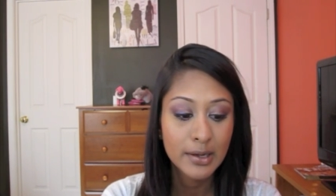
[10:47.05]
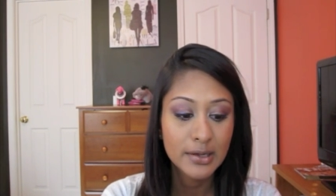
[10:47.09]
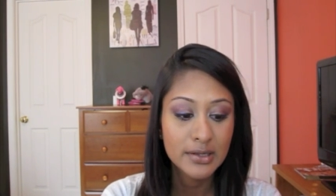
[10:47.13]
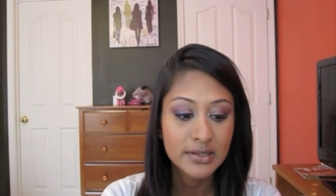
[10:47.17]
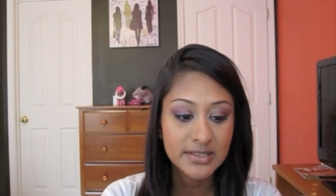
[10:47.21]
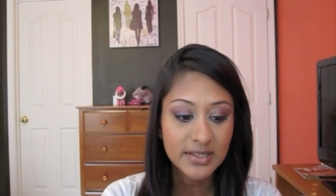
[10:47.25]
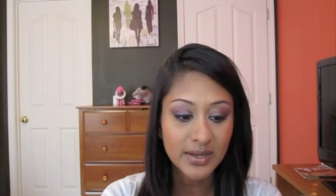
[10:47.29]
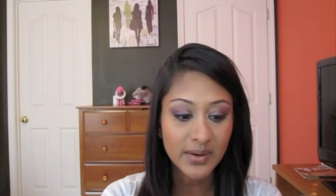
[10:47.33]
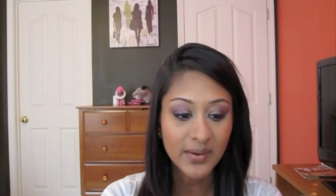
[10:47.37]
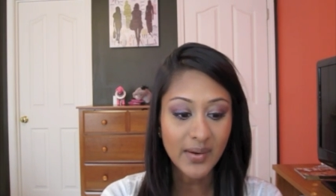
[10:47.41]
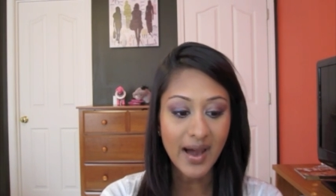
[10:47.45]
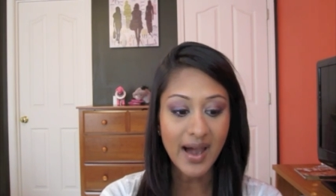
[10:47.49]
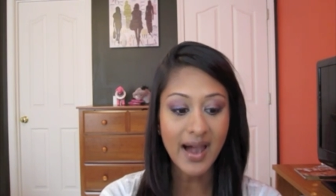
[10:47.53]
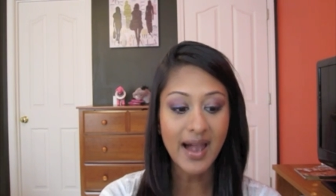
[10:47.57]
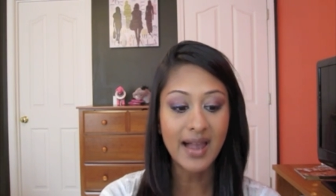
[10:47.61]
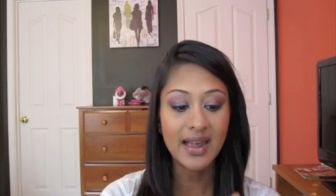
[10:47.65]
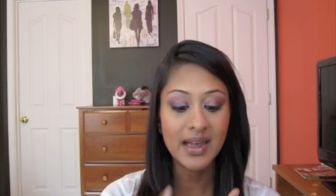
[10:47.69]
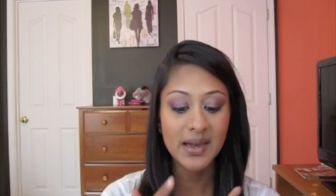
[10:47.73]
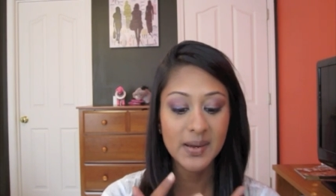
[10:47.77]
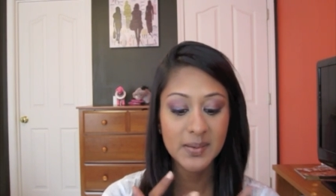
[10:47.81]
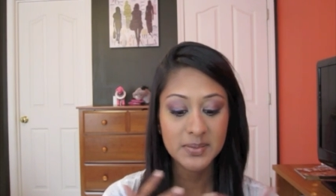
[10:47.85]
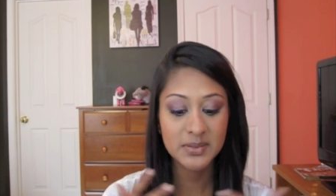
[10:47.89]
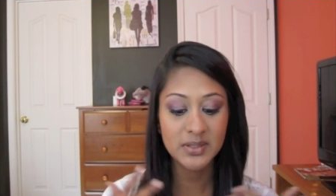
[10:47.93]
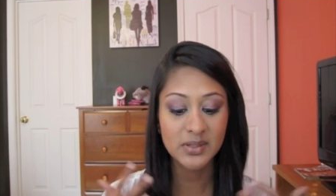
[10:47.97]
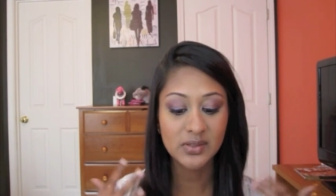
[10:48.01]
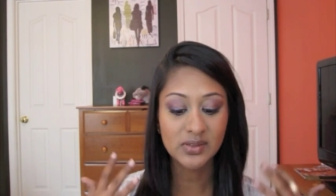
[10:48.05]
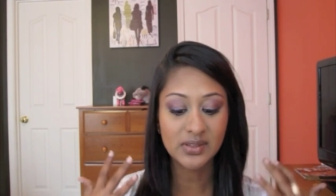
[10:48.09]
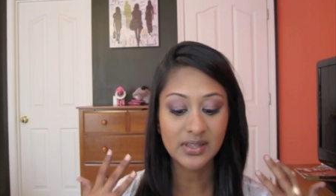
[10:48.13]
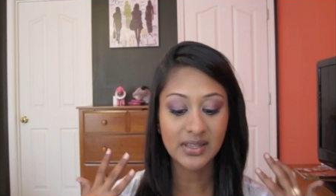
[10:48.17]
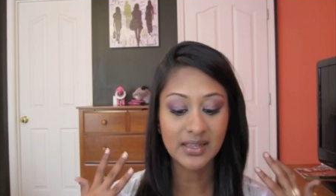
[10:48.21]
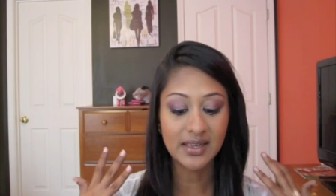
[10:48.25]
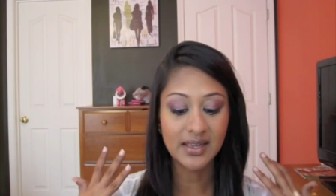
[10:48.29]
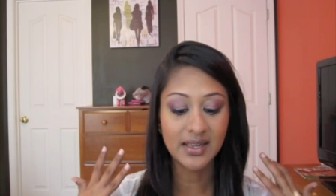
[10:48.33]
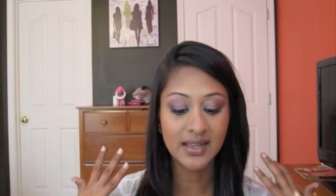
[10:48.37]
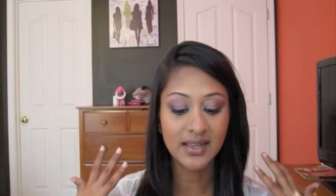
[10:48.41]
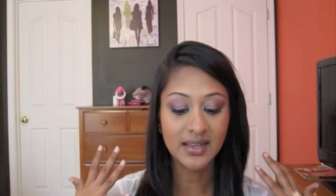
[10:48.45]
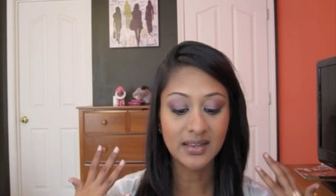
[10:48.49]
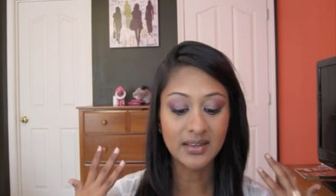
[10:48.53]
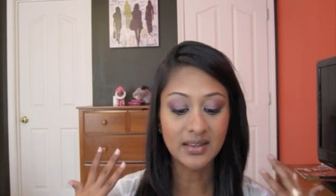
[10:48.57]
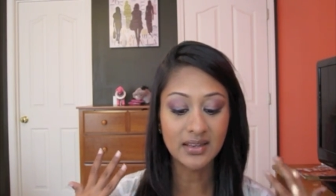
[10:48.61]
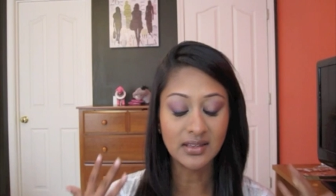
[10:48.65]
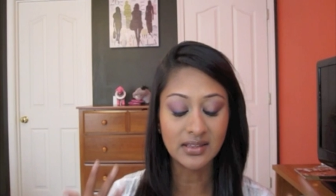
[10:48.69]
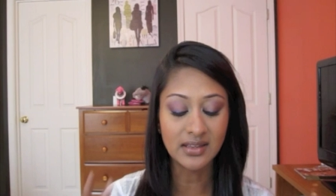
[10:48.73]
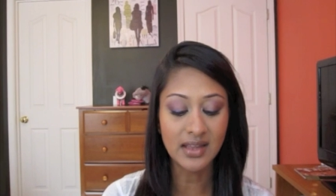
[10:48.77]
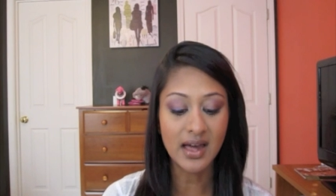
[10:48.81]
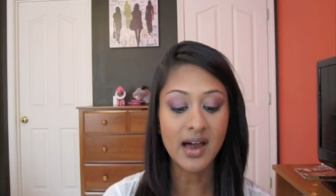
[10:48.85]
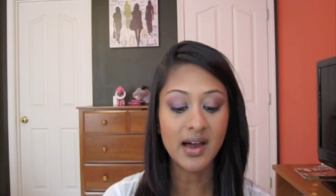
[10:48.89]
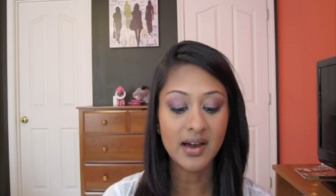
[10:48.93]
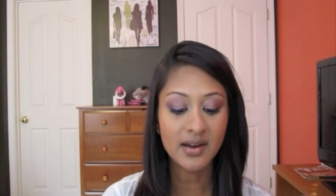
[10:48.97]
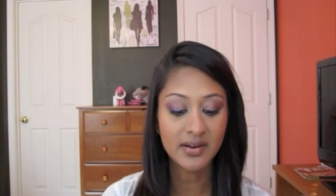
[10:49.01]
So I absolutely
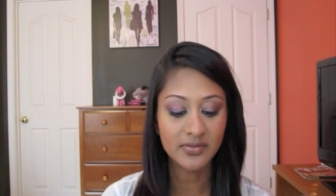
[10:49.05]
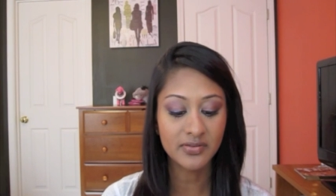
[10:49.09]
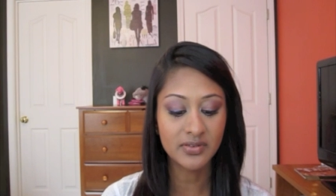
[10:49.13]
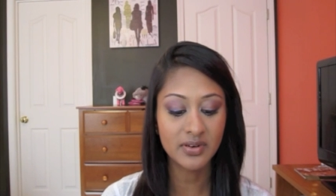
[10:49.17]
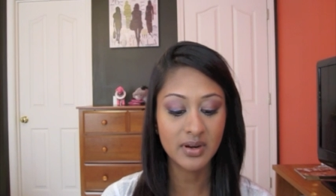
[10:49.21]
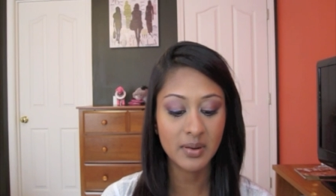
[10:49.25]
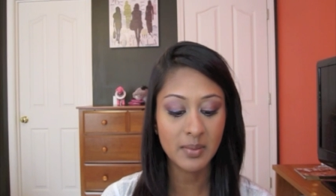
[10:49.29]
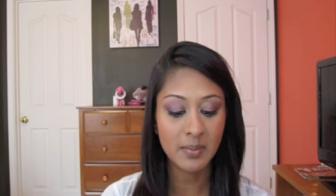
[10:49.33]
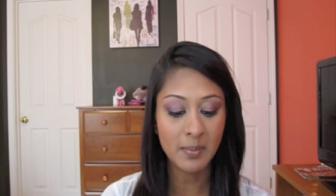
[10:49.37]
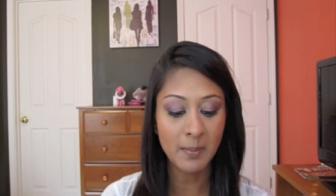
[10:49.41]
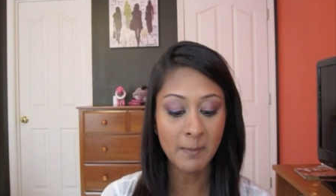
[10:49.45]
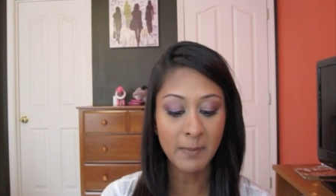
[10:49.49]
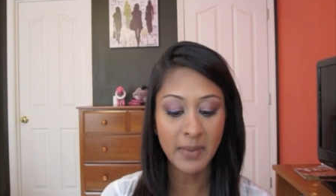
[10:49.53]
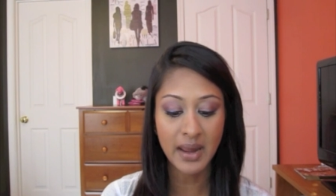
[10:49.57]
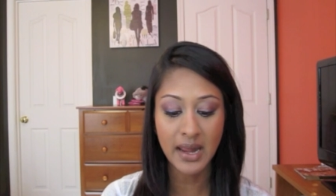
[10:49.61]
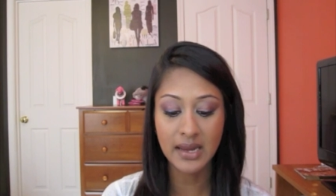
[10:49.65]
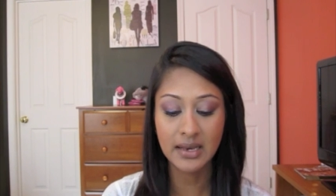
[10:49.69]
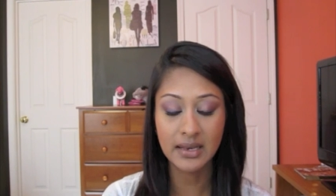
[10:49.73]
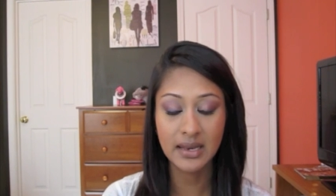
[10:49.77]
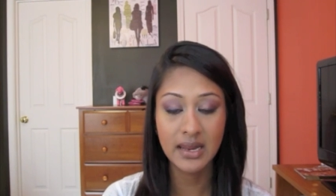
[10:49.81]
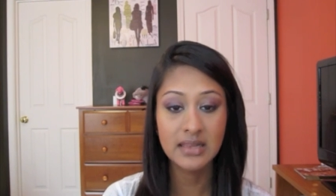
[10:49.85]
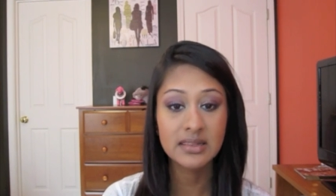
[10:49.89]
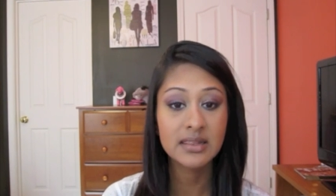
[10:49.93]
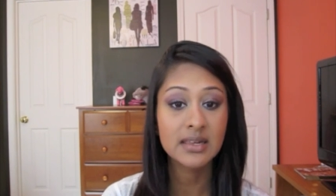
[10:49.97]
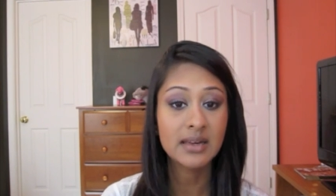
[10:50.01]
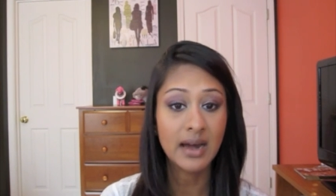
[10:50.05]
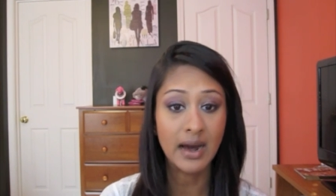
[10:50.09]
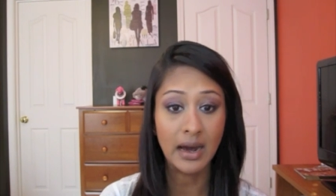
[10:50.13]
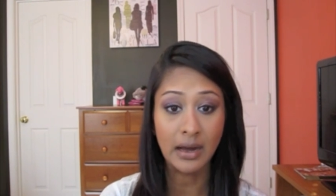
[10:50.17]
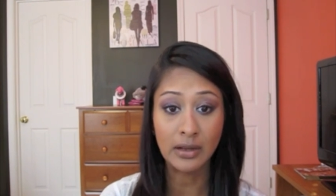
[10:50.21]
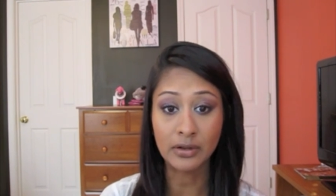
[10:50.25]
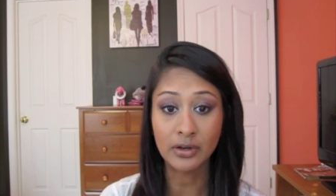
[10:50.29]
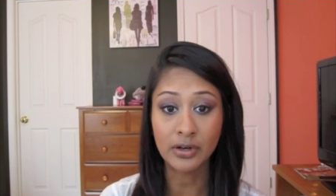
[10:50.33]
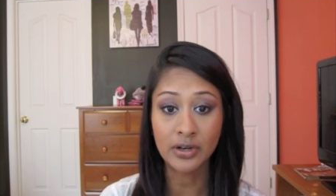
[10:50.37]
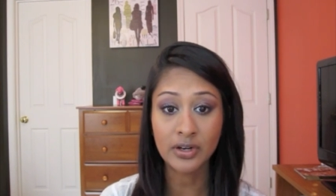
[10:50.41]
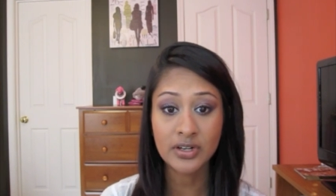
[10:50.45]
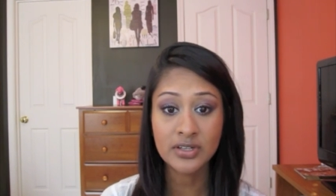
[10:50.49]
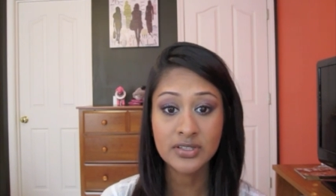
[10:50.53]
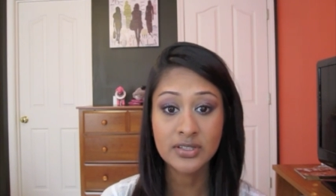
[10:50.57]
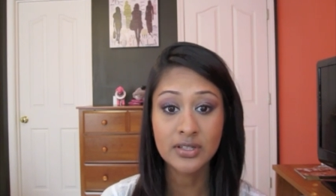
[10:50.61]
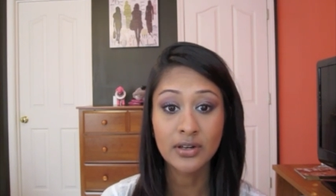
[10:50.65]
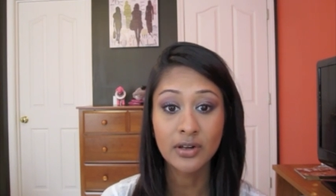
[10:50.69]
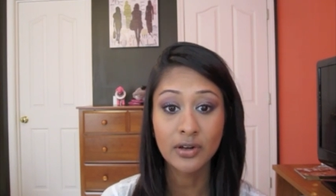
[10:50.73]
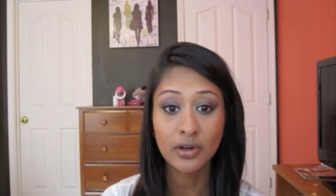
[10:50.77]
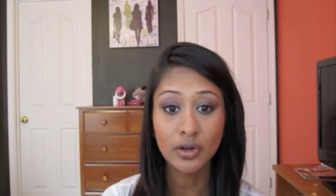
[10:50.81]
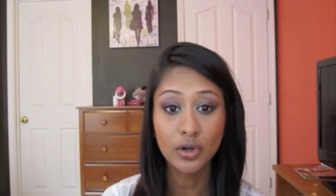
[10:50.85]
loved mainly the colors.